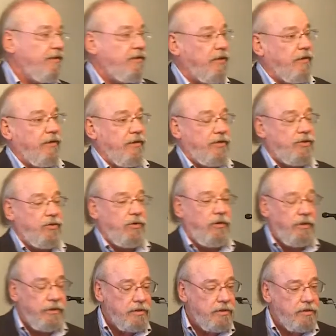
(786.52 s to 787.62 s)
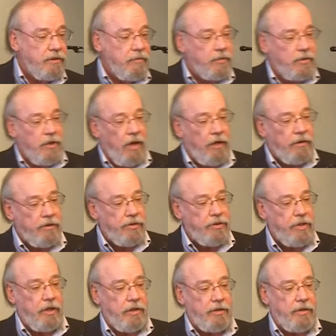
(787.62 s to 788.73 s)
So historians, scholars
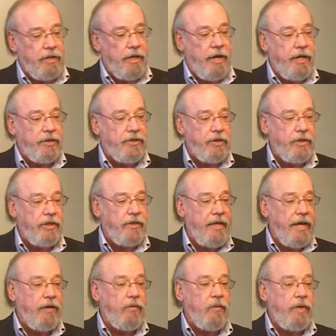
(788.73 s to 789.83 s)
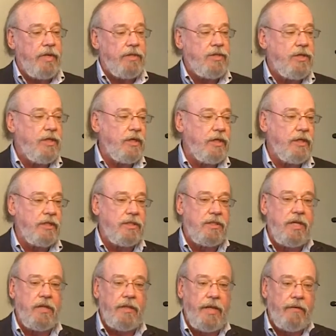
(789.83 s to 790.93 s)
tell us that actually that was
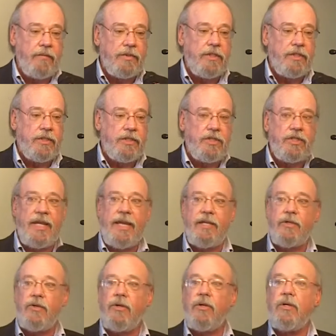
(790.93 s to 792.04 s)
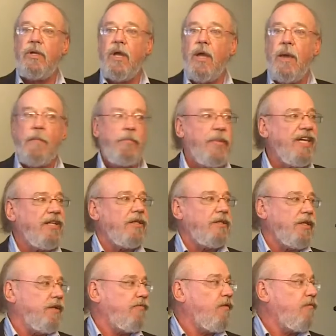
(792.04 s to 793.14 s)
the standard
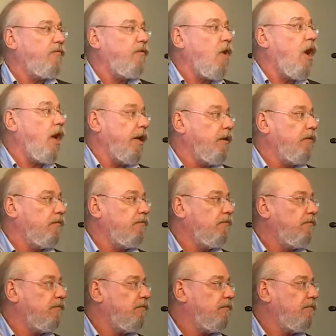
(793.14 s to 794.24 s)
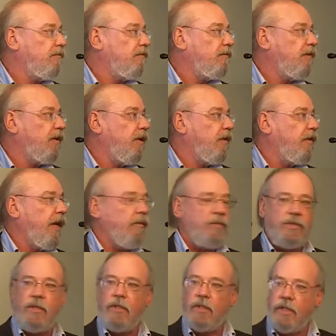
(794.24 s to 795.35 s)
penalty for fraud. That
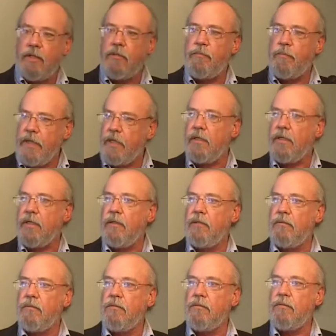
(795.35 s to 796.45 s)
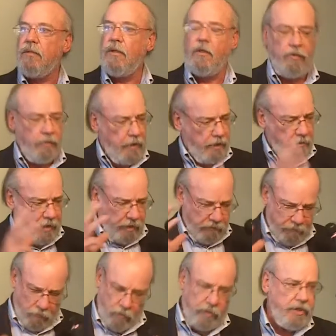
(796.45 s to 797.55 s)
was the legal penalty. You pay
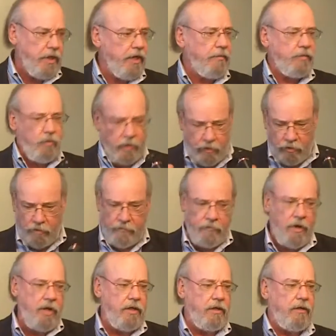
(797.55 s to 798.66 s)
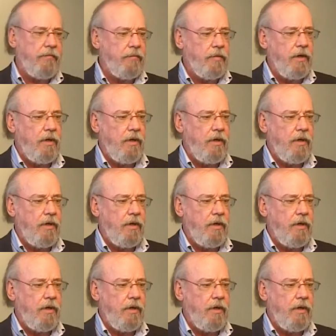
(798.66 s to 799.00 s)
back four times what you defrauded.